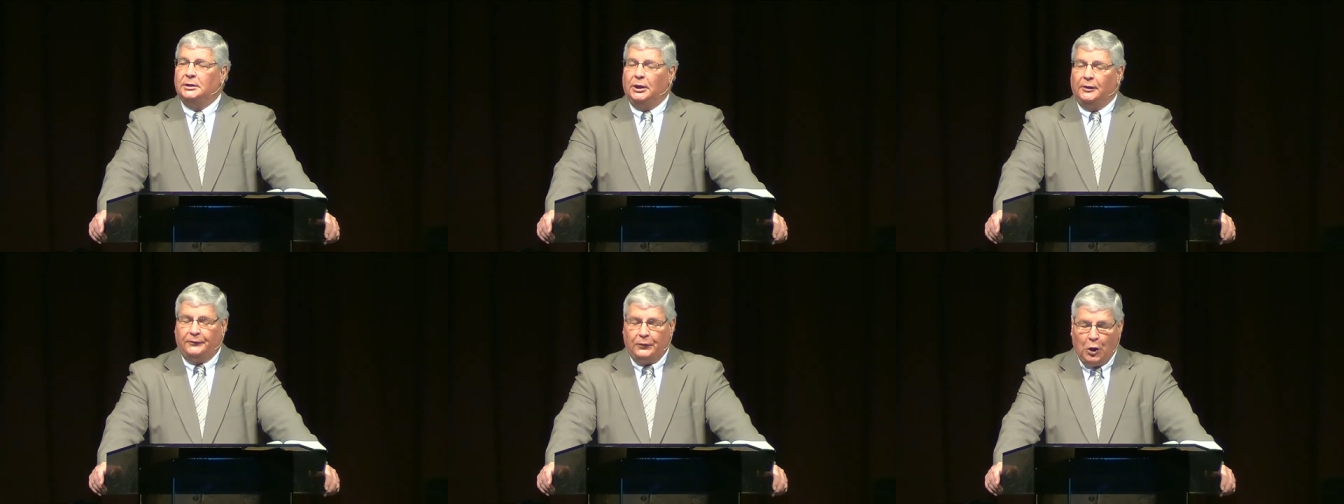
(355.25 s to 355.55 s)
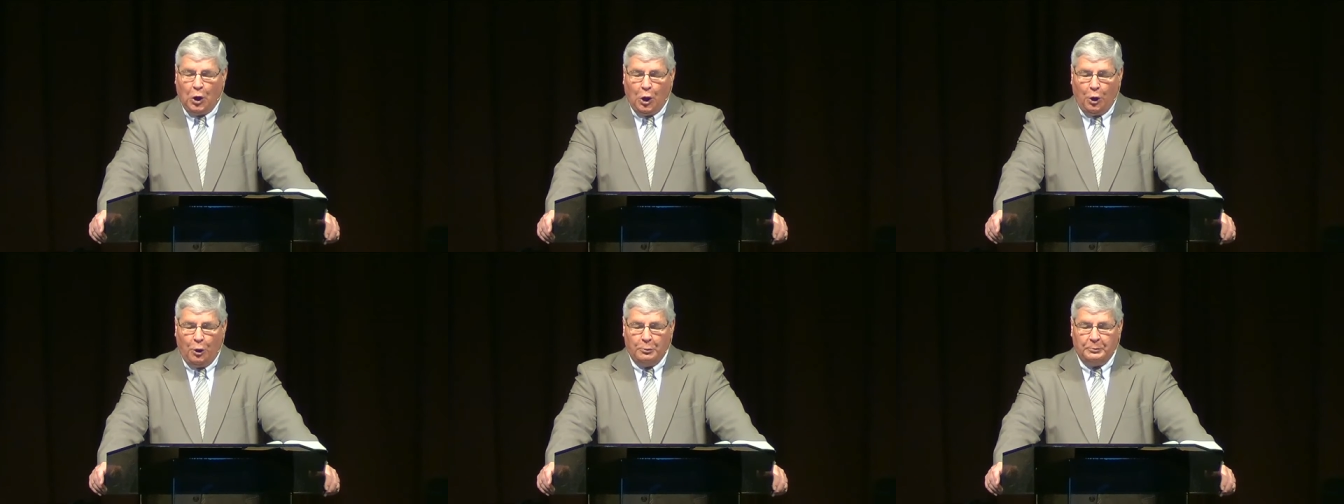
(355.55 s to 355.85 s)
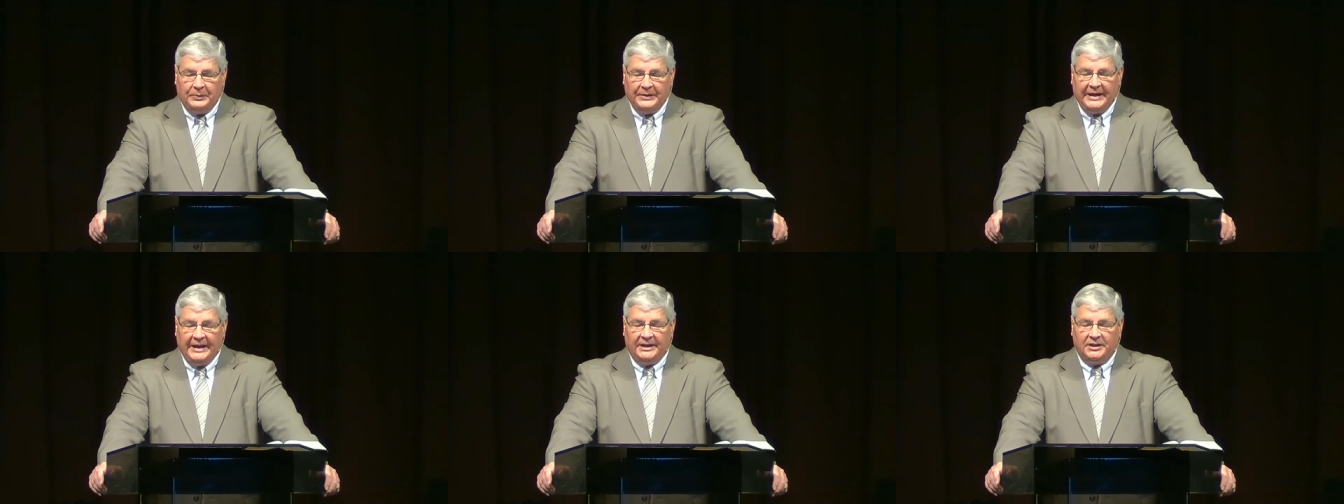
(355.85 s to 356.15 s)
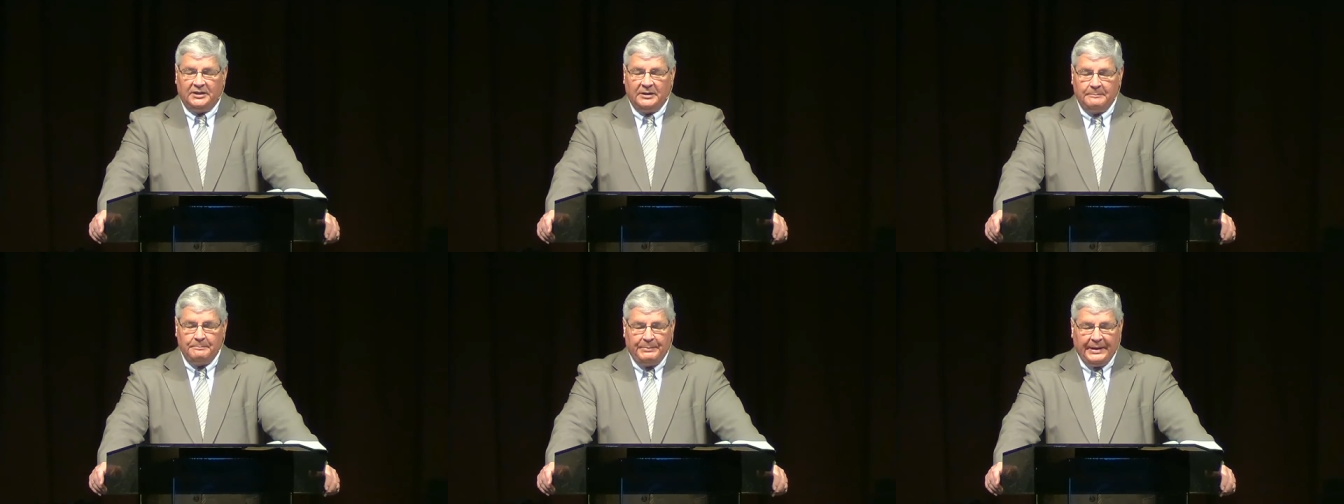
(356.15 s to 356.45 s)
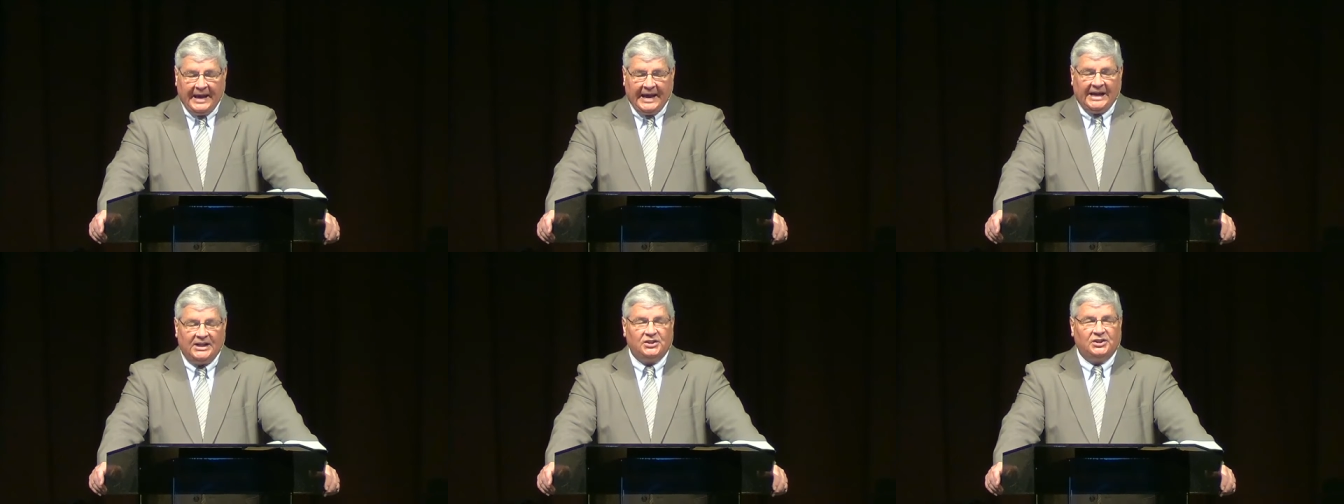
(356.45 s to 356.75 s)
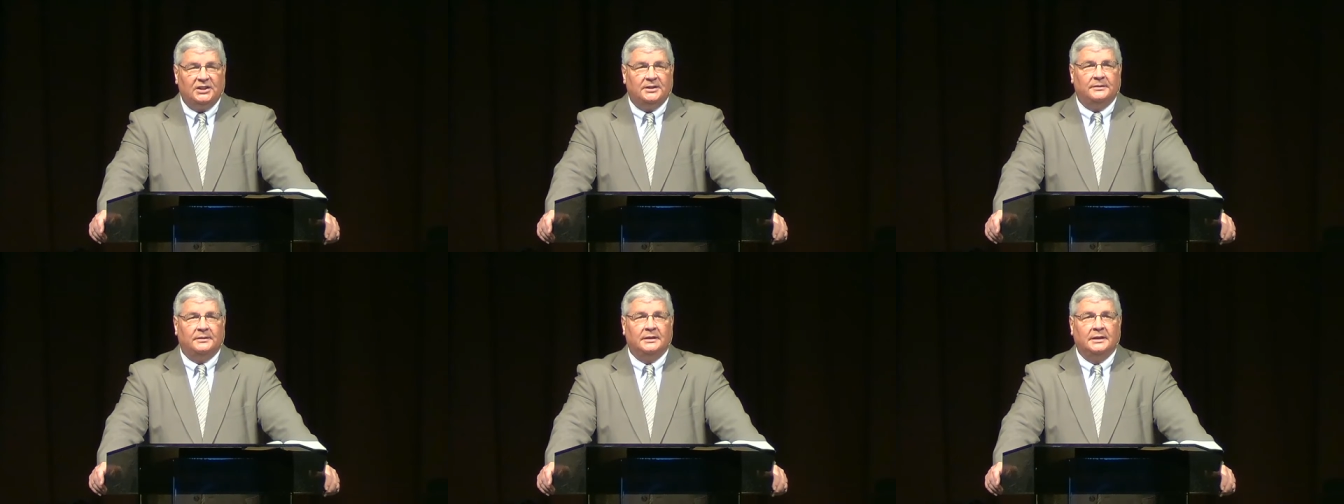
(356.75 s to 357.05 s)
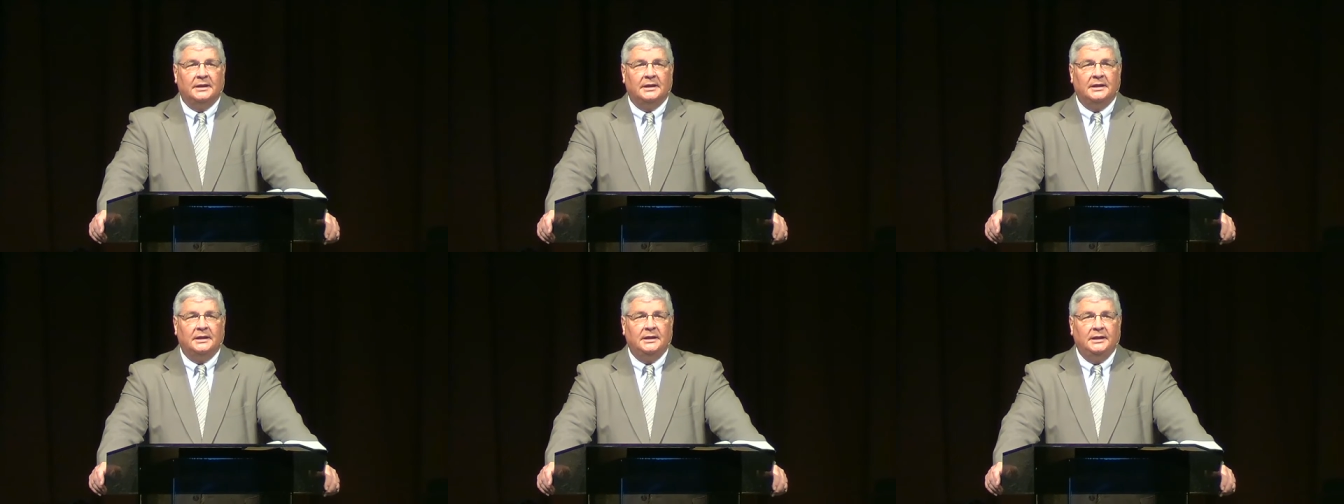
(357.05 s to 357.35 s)
of hope and compassion
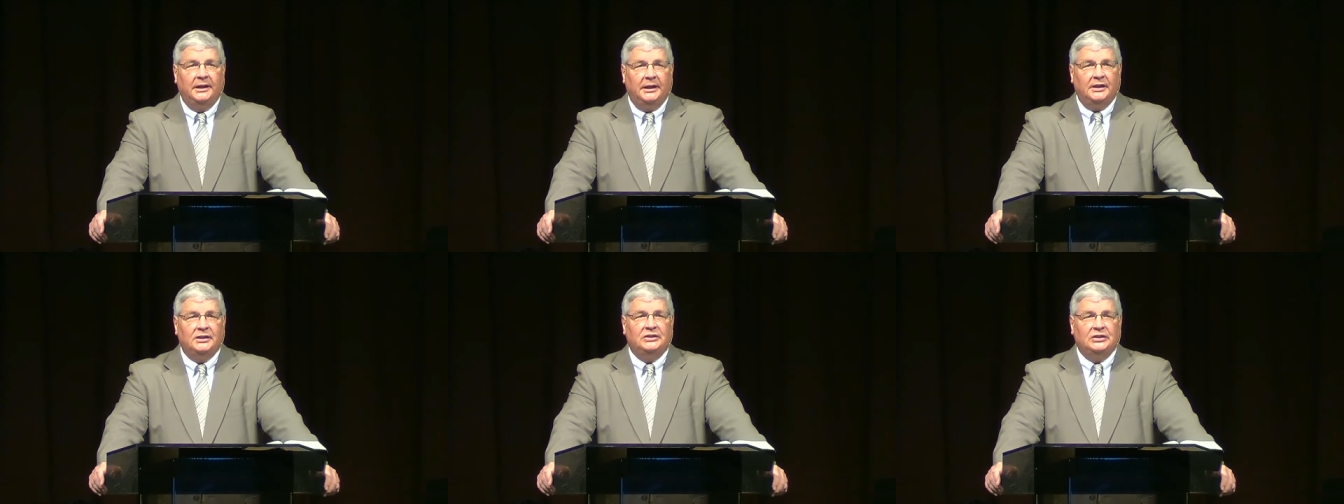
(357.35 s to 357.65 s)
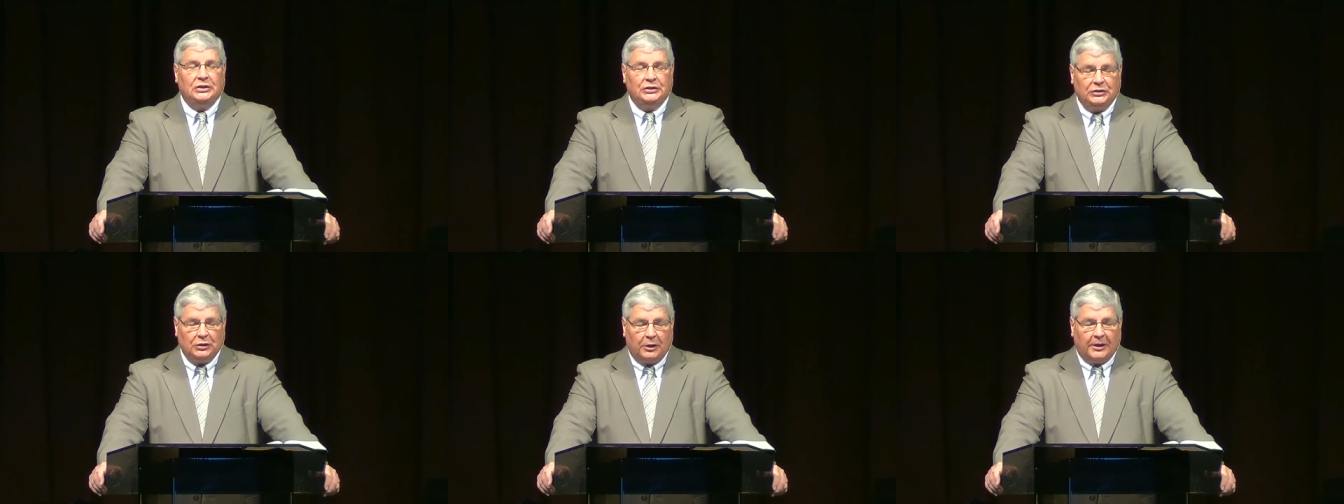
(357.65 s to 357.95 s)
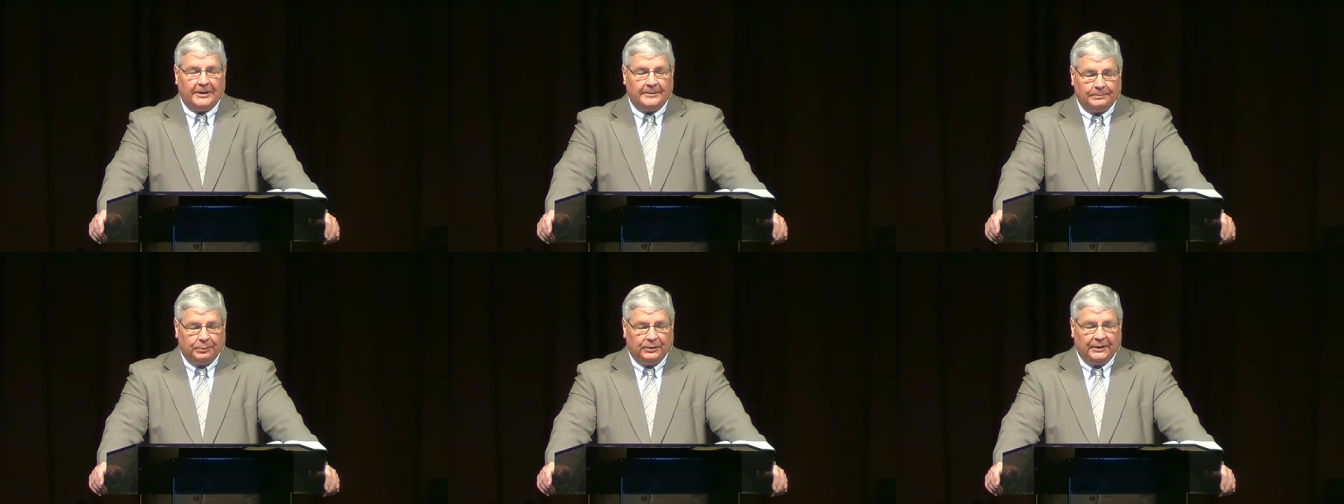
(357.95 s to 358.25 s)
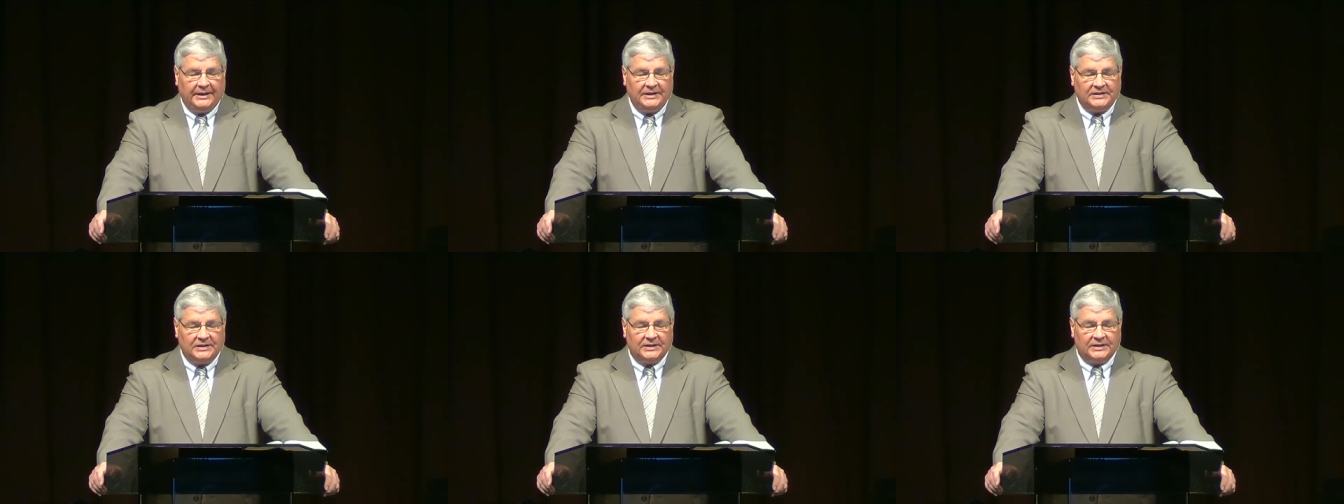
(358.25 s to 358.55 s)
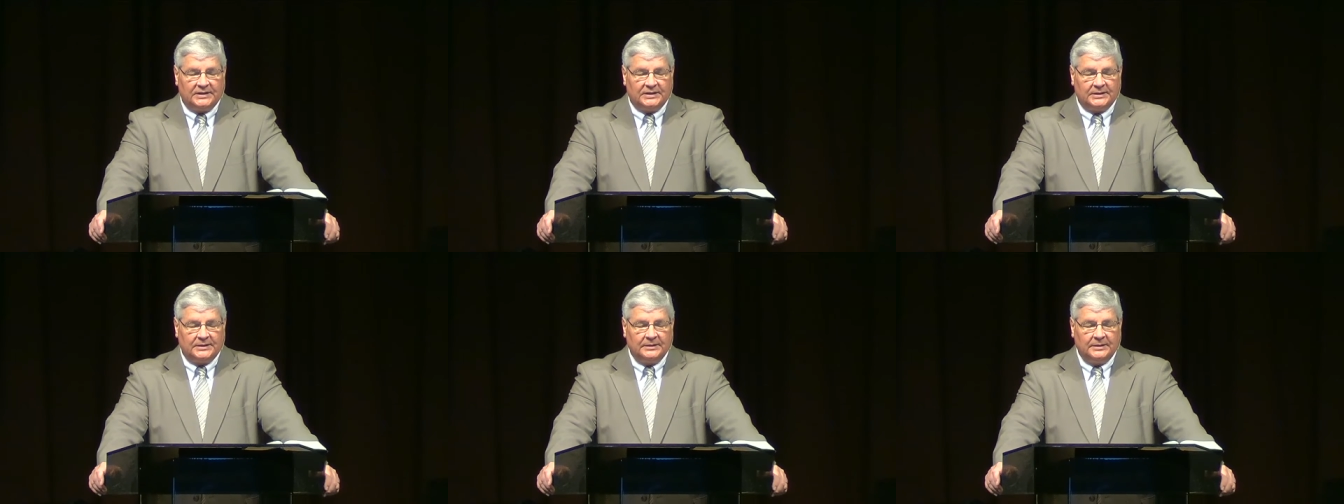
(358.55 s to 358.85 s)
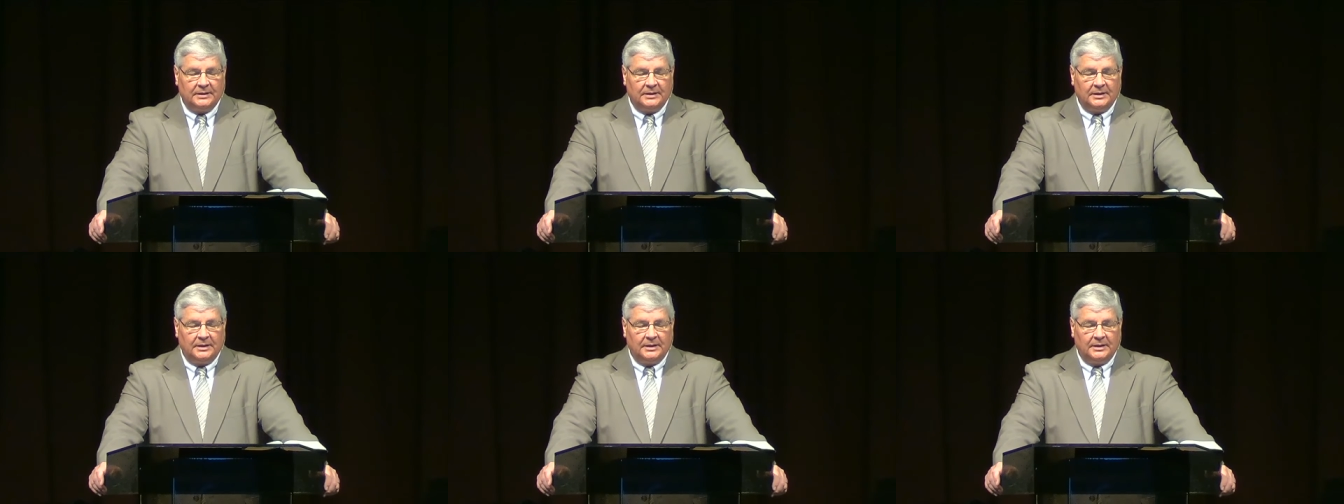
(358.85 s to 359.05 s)
into dark places.